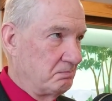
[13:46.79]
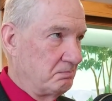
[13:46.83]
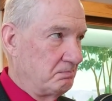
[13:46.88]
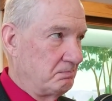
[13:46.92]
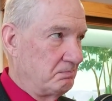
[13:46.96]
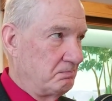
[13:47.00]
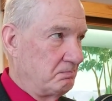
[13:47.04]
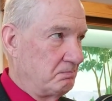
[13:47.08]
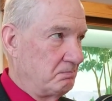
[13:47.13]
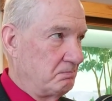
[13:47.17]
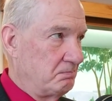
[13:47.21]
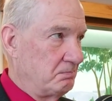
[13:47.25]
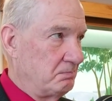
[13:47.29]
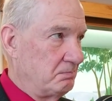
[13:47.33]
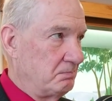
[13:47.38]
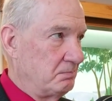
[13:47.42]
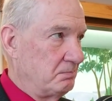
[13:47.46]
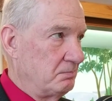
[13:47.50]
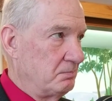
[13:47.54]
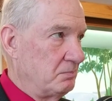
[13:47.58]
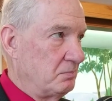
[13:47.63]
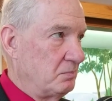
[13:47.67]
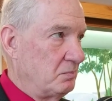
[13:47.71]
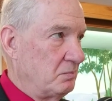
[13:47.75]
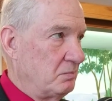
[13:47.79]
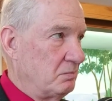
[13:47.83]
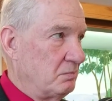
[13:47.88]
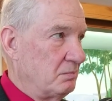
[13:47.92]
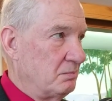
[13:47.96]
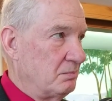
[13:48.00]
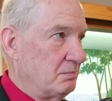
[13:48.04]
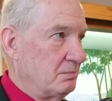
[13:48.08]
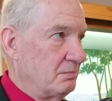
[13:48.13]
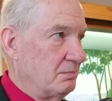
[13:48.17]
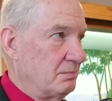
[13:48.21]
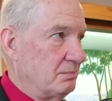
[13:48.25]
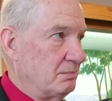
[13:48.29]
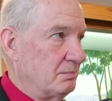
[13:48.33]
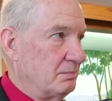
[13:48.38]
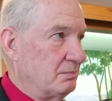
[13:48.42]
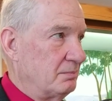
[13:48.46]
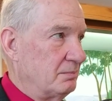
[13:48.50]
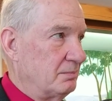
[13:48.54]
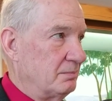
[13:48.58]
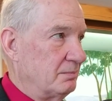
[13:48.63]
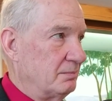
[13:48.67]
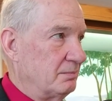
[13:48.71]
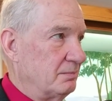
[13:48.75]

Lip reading: (no one is talking)